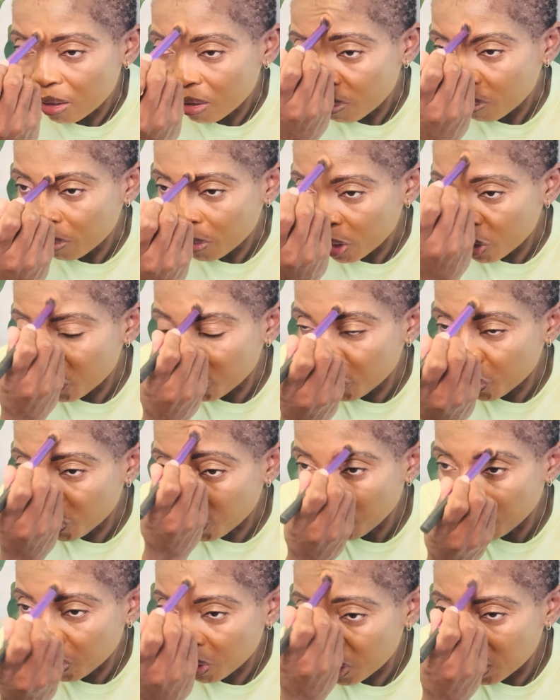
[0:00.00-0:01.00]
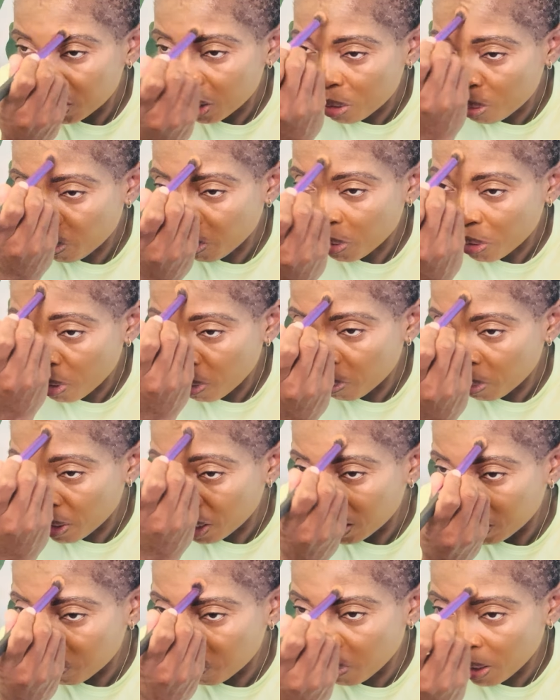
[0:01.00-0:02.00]
Make sure it's
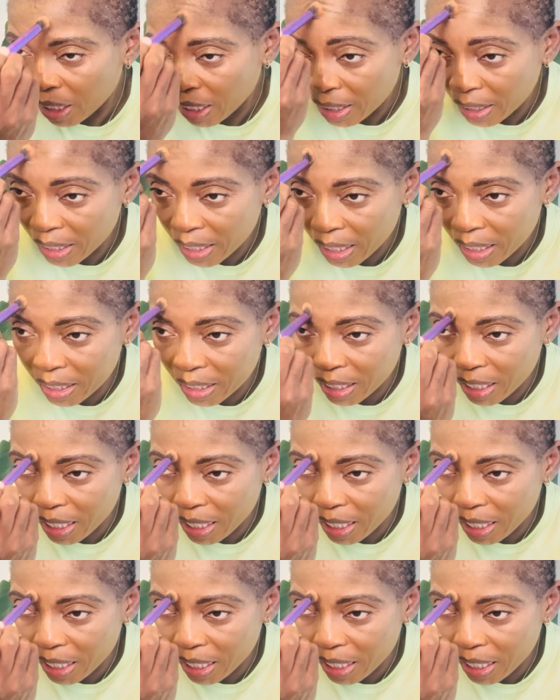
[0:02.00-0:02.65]
properly blended.